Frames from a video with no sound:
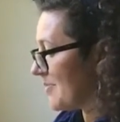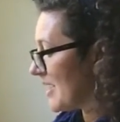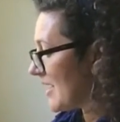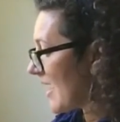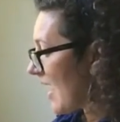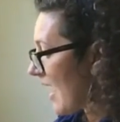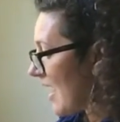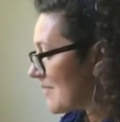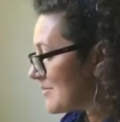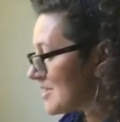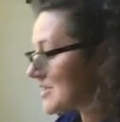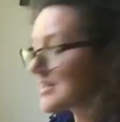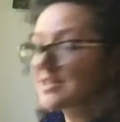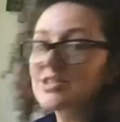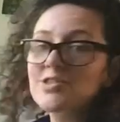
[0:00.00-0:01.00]
But I'm
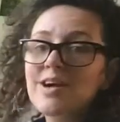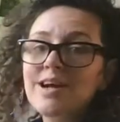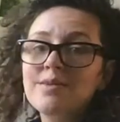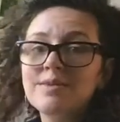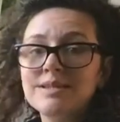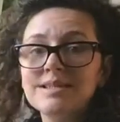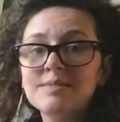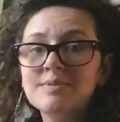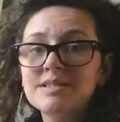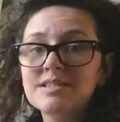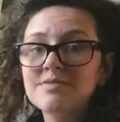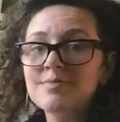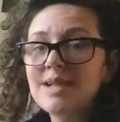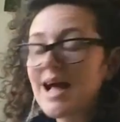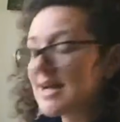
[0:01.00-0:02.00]
just going to try it with this piece
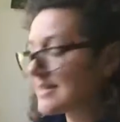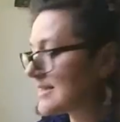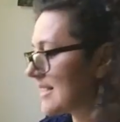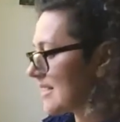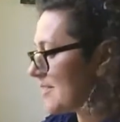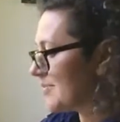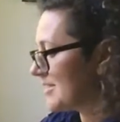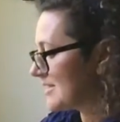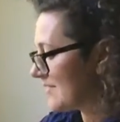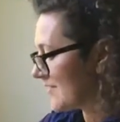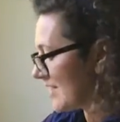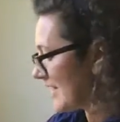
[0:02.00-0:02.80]
of plastic, a piece of